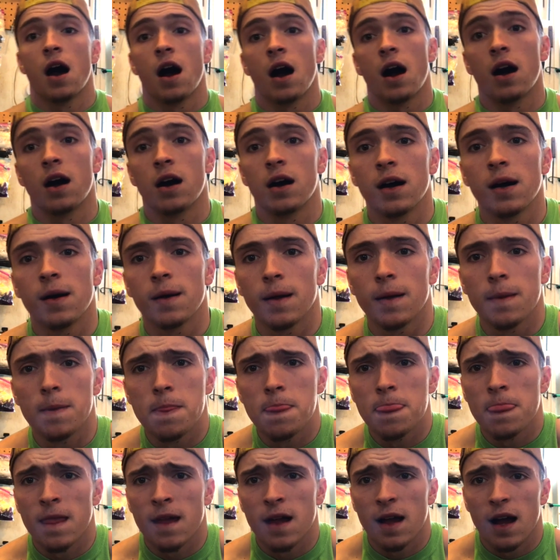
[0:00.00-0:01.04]

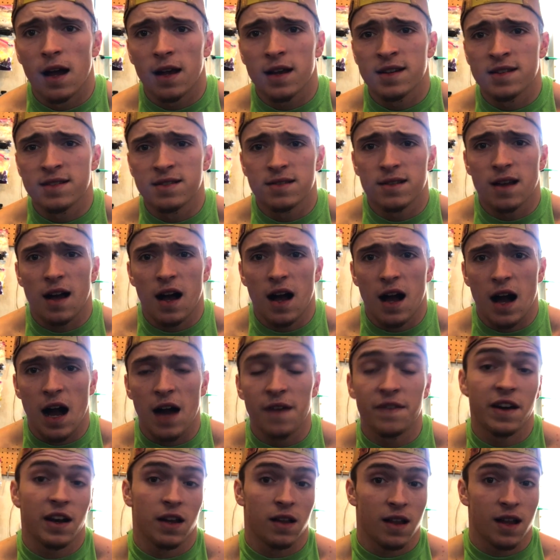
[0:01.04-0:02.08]
Because
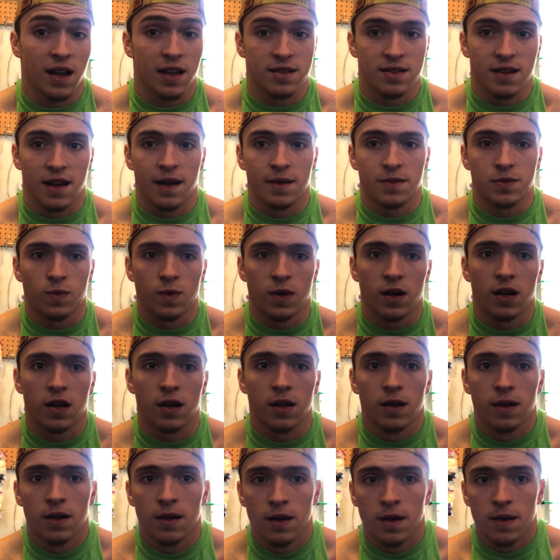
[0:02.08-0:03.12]
I've had a lot of times
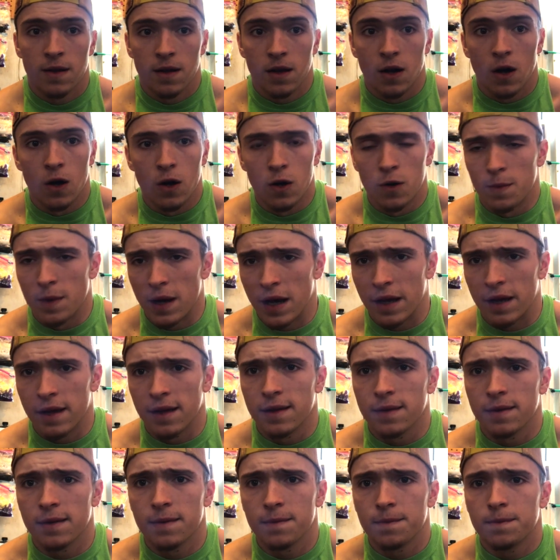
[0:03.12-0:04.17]
where,
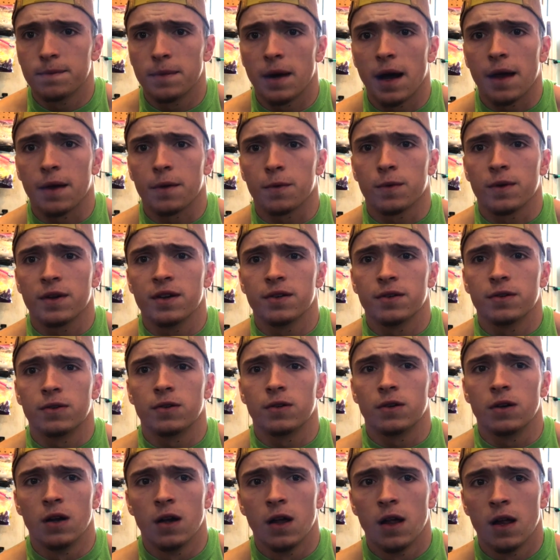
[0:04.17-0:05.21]
my
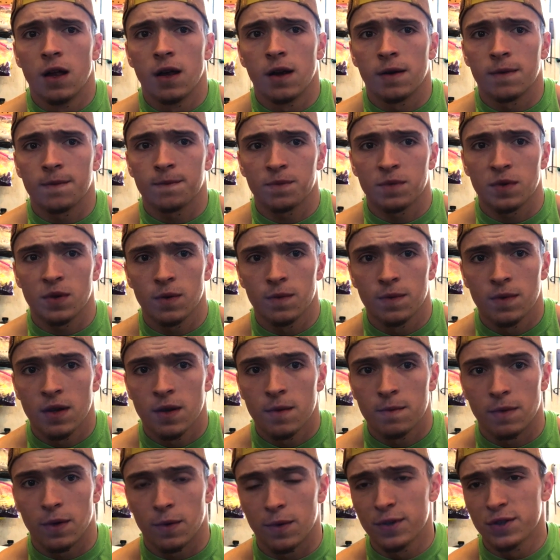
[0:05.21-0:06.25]
reel's
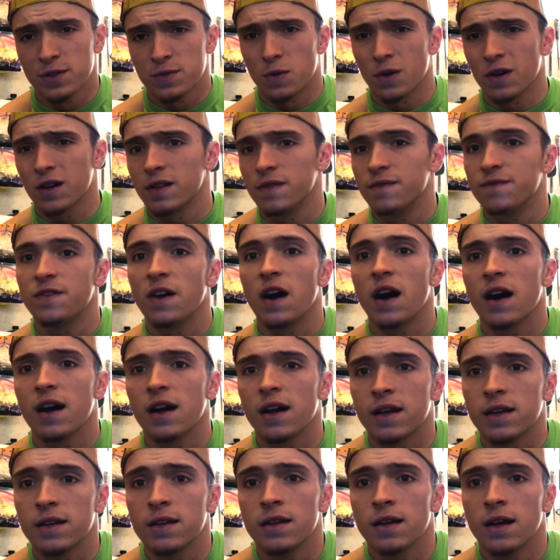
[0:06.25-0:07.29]
working
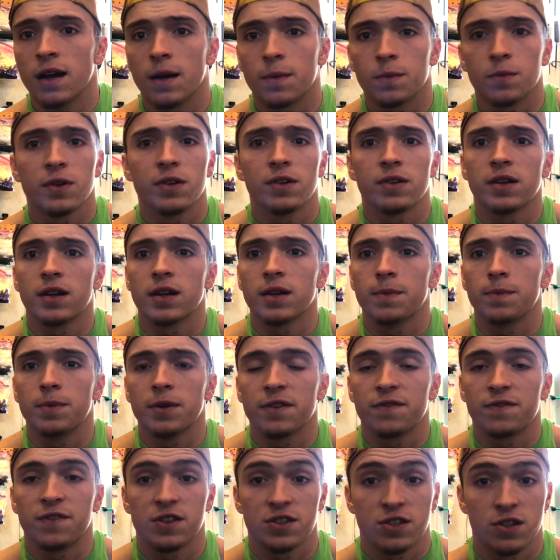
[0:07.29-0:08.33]
fine. I'm reeling in a
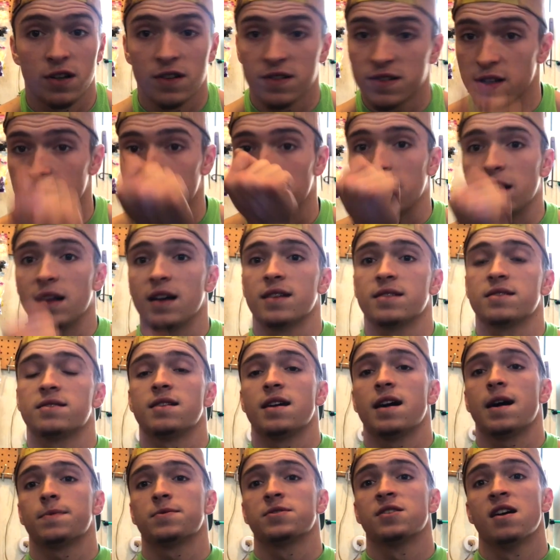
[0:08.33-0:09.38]
big fish and all of a sudden my line
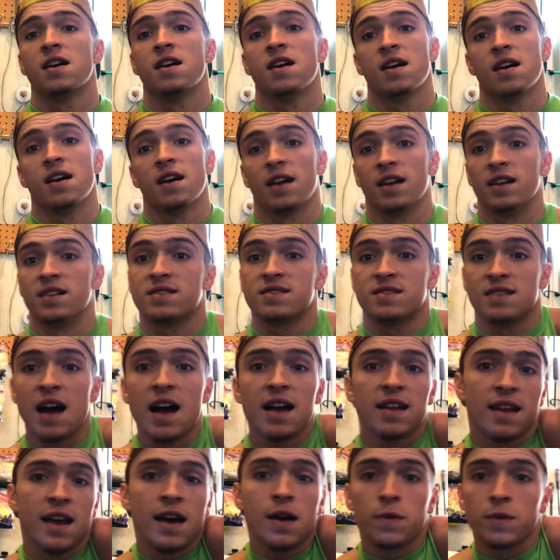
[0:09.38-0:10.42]
snaps. And it's
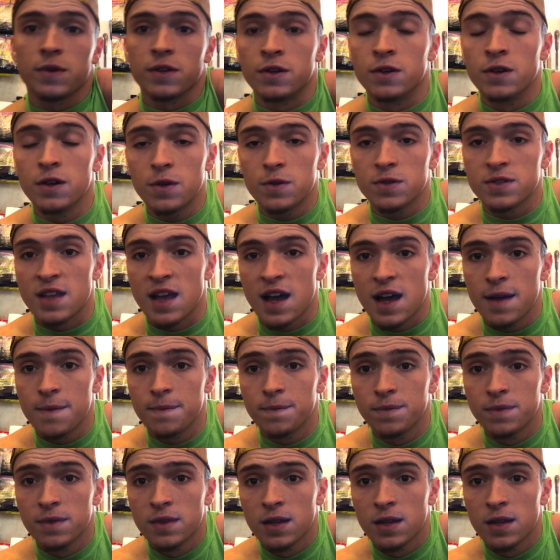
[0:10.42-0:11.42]
not down where the hook was at.